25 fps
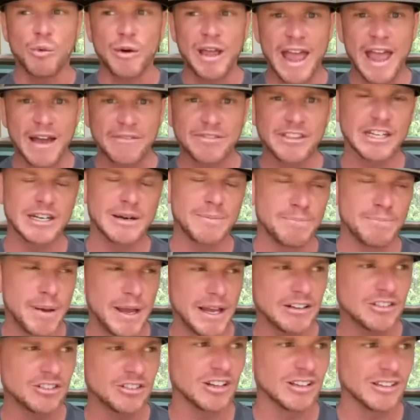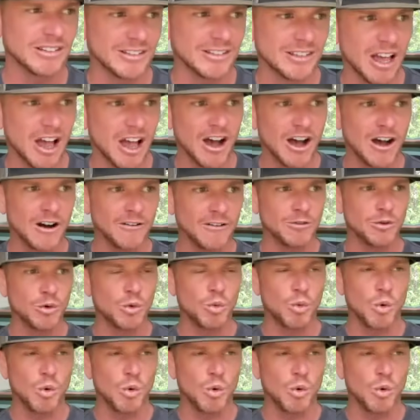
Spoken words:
We have the depictions of